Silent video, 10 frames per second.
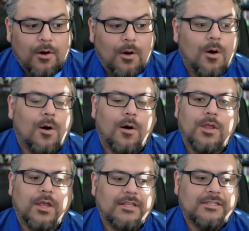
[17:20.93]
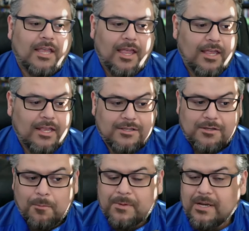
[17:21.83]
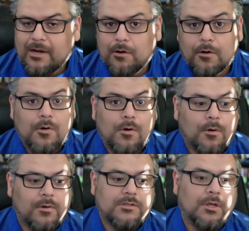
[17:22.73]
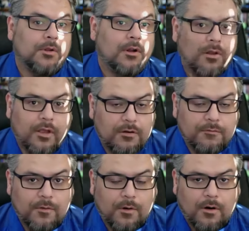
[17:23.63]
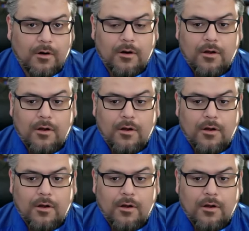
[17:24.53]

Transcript: Or you can say, is there a particular goal or result you're looking for?